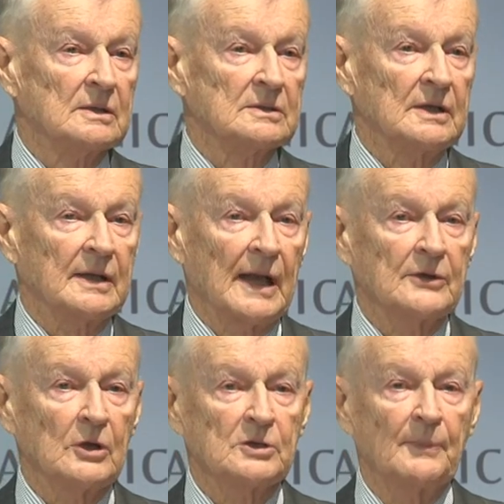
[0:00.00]
that it
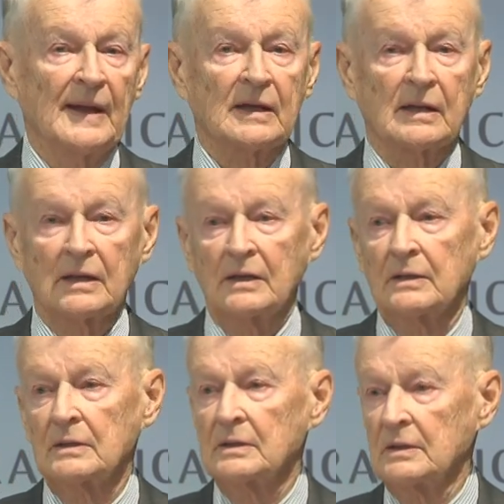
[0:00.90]
cannot make
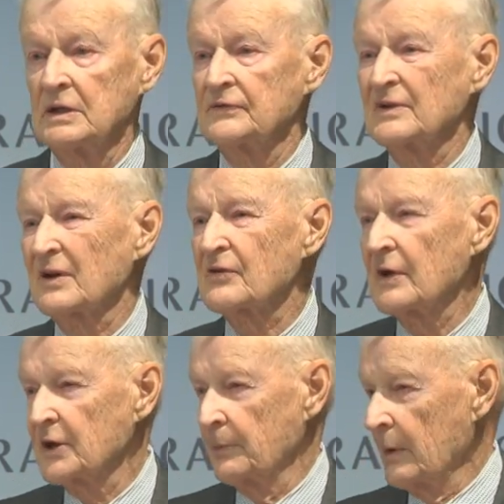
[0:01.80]
even
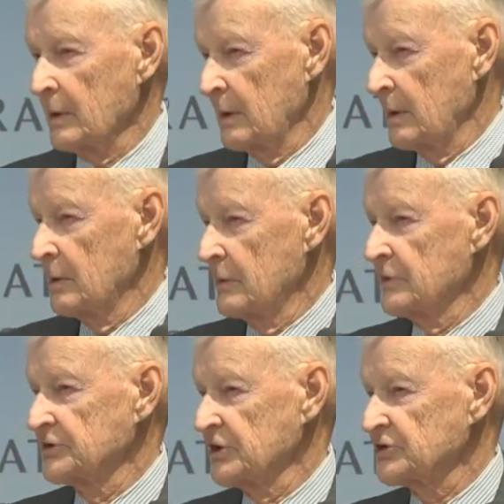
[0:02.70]
credible
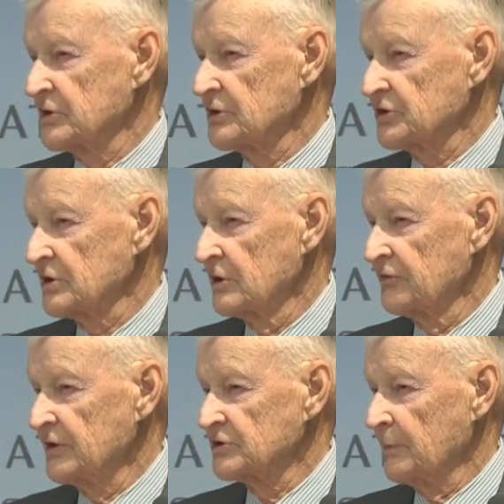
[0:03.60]
resistance
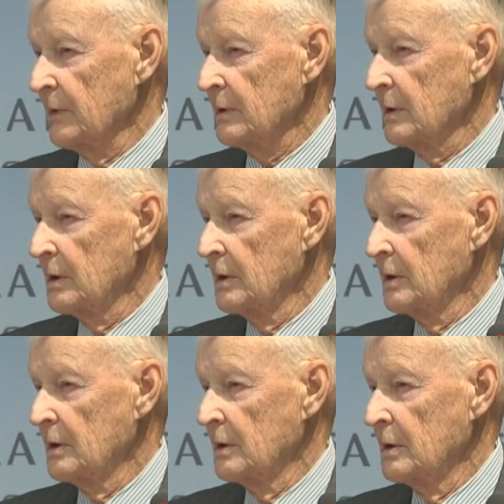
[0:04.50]
feasible.
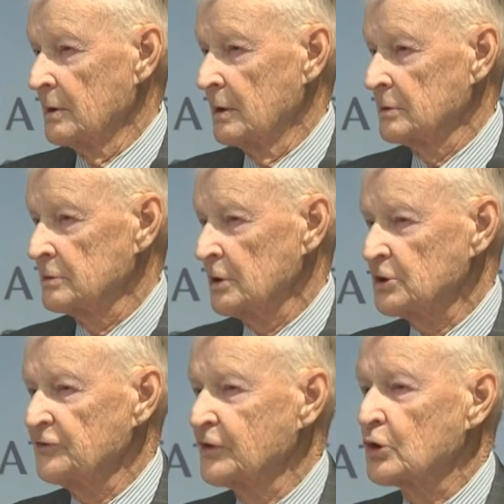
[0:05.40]

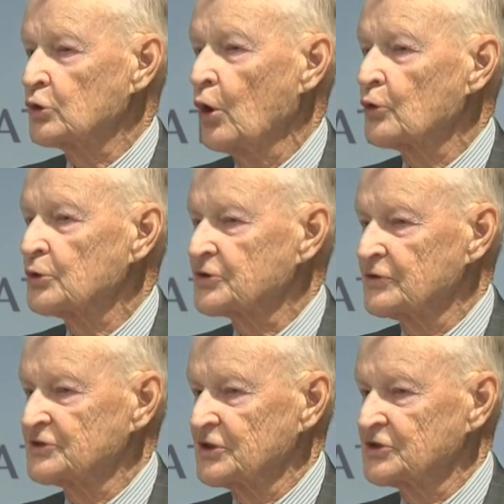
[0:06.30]
Not a victorious
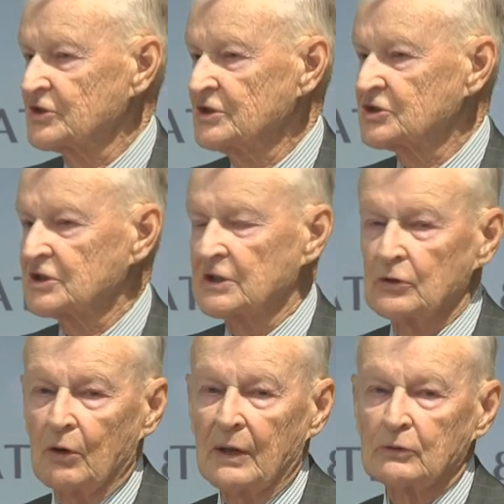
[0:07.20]
resistance in
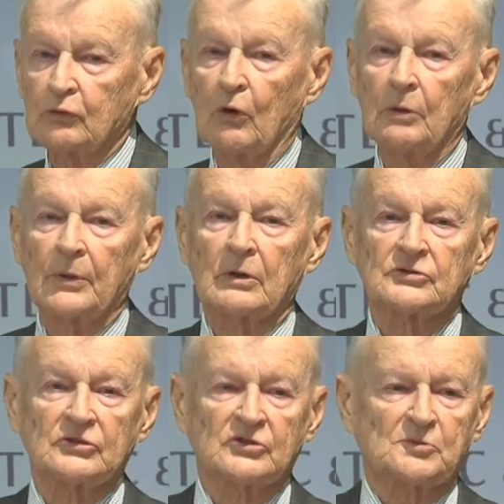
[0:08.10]
an all out war
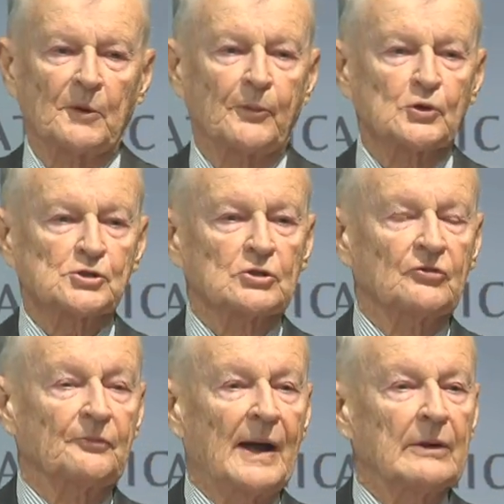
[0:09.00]
because the disproportion
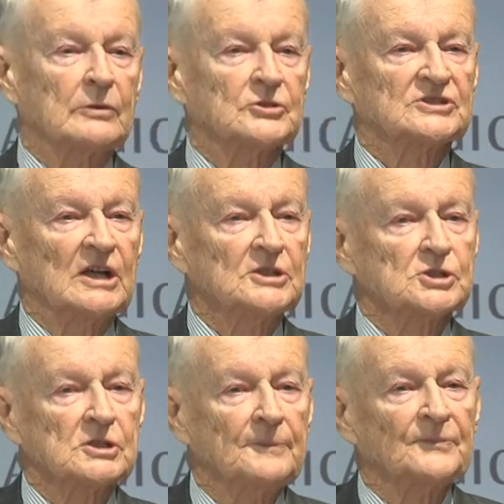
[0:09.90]
of power is such,